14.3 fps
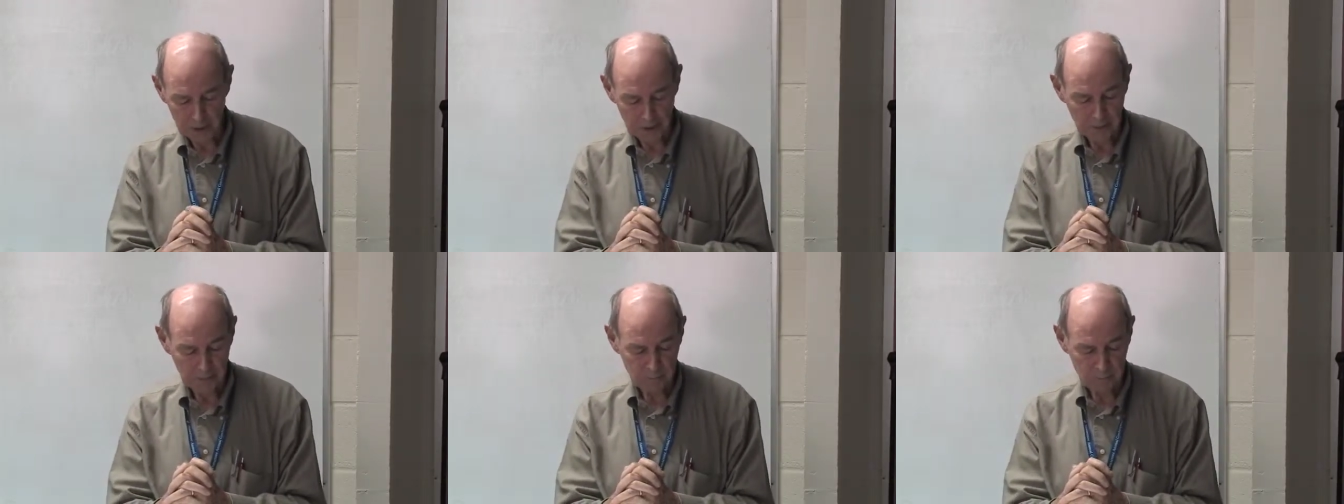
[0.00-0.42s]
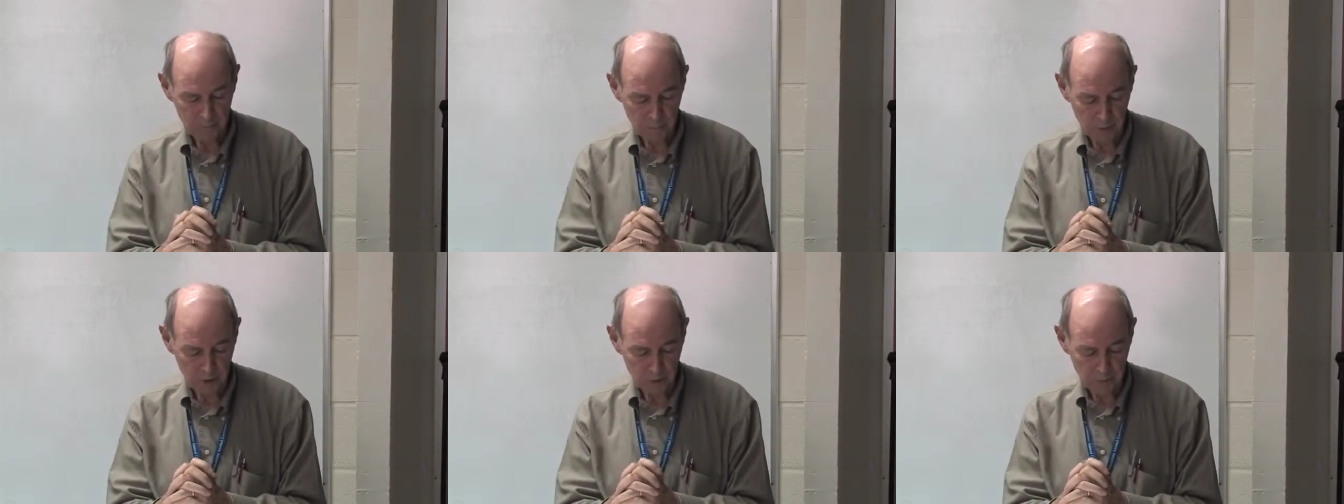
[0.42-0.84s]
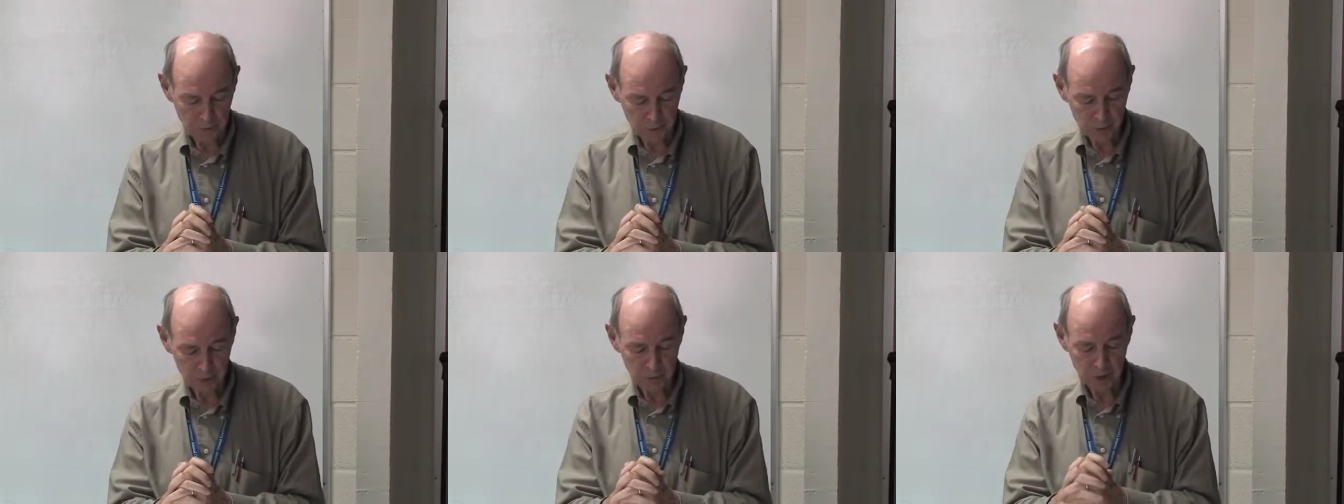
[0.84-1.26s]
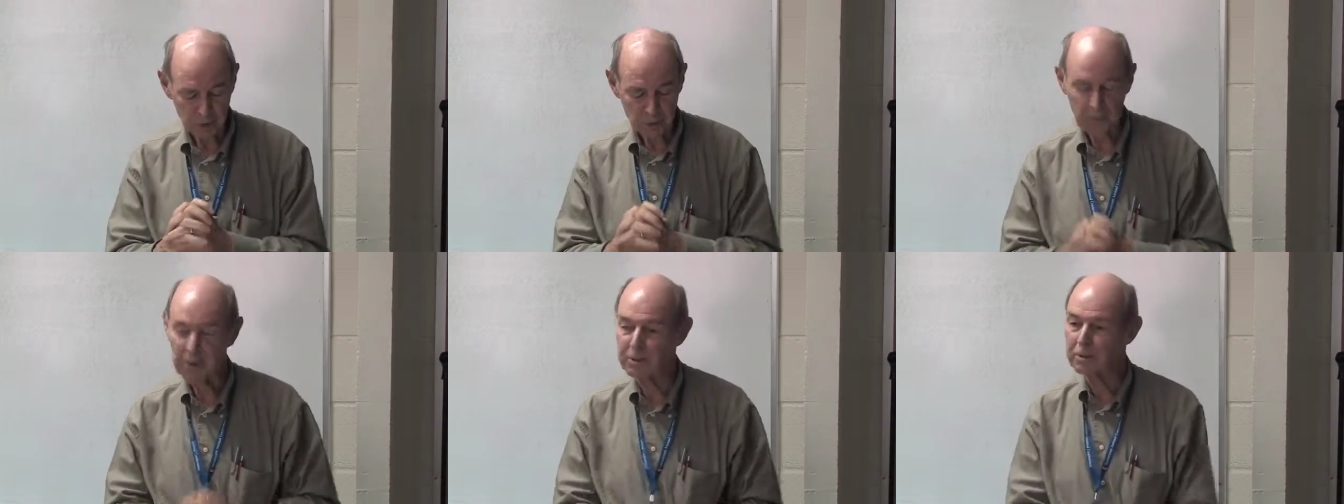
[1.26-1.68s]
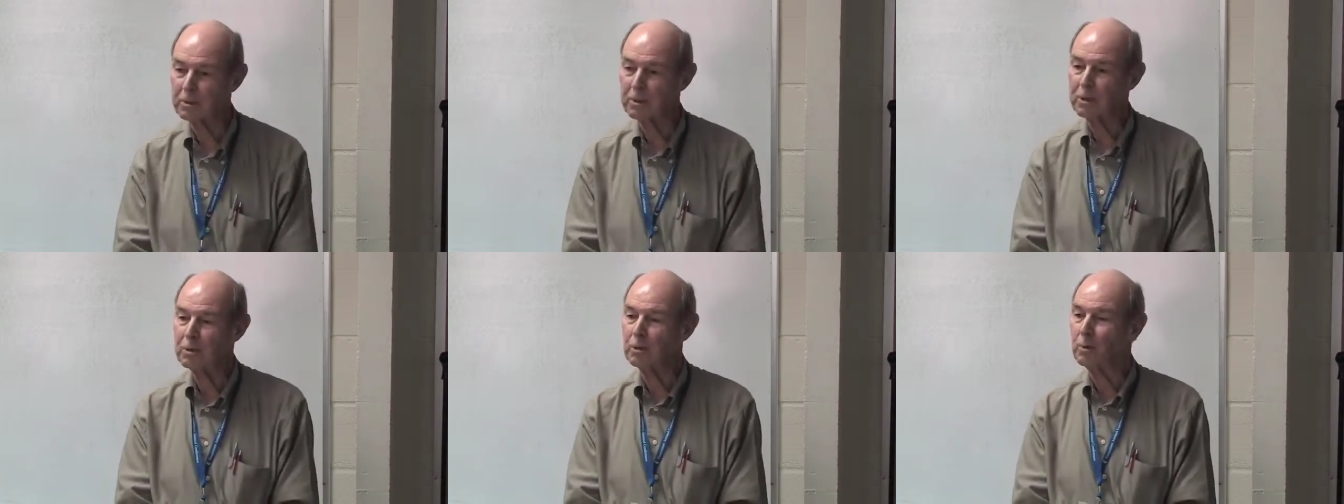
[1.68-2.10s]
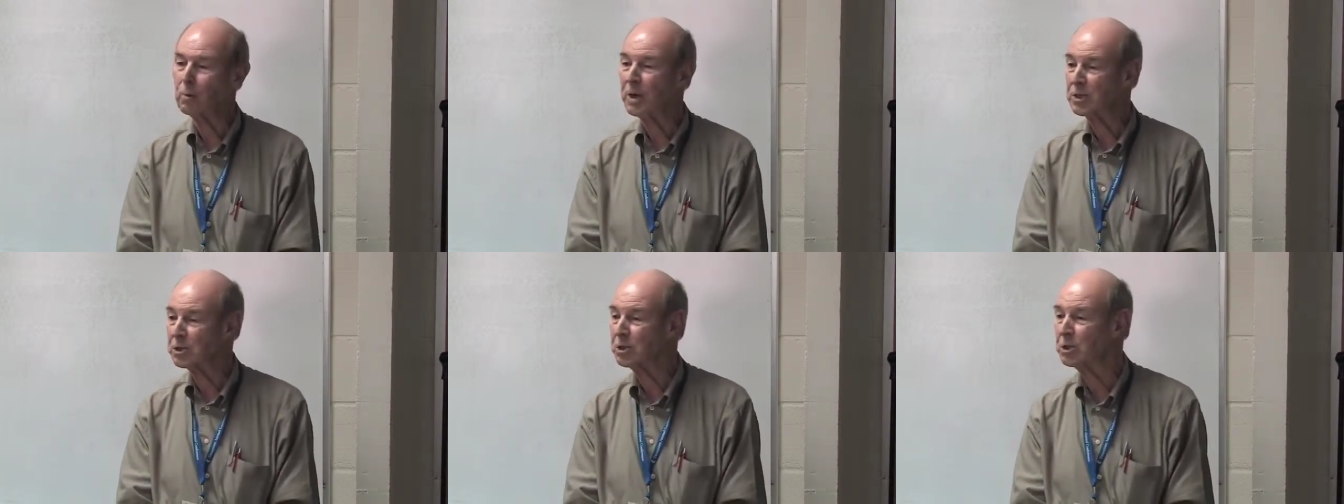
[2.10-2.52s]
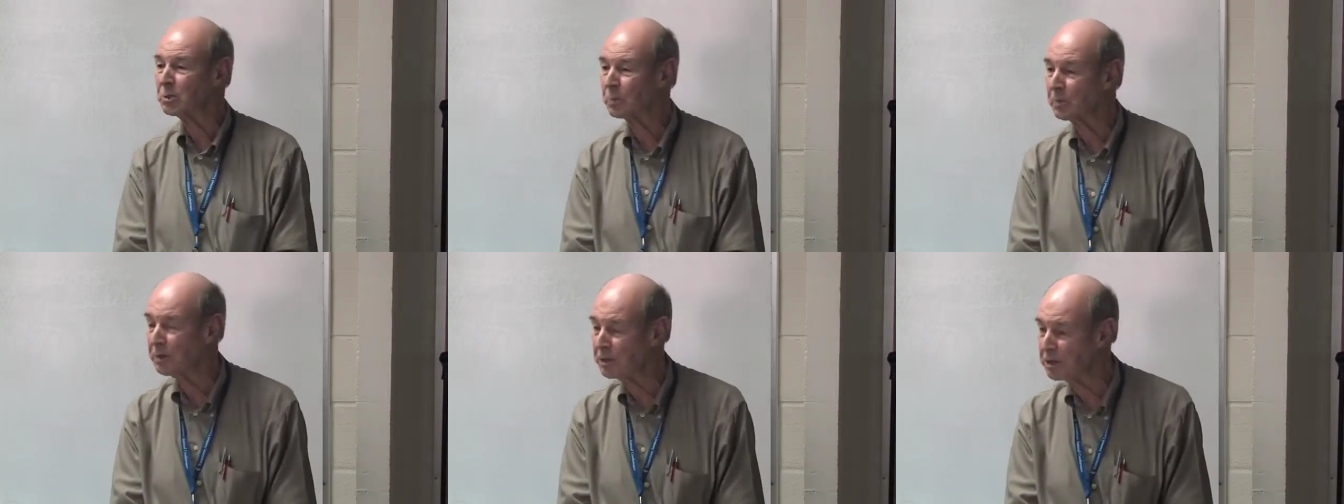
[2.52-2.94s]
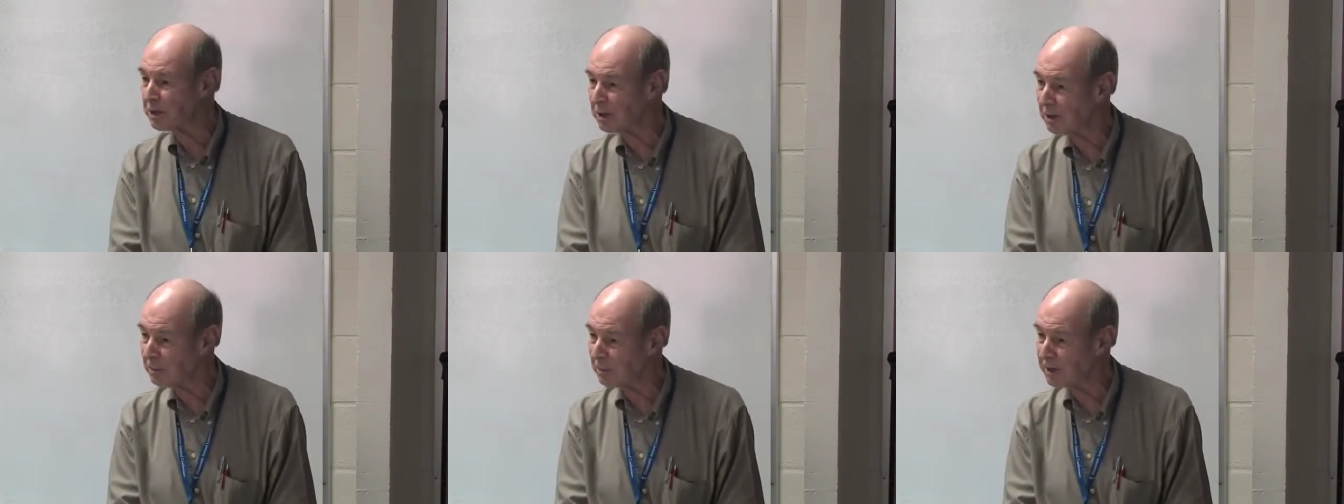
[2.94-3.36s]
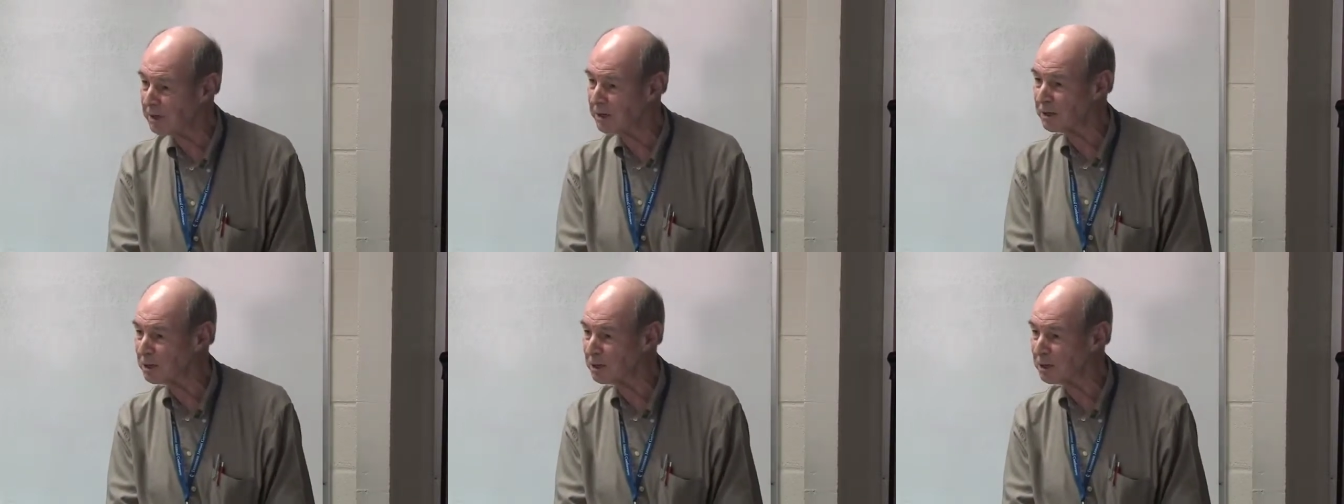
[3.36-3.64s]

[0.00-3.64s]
And I want to pursue this by turning to Wesley's preaching on money,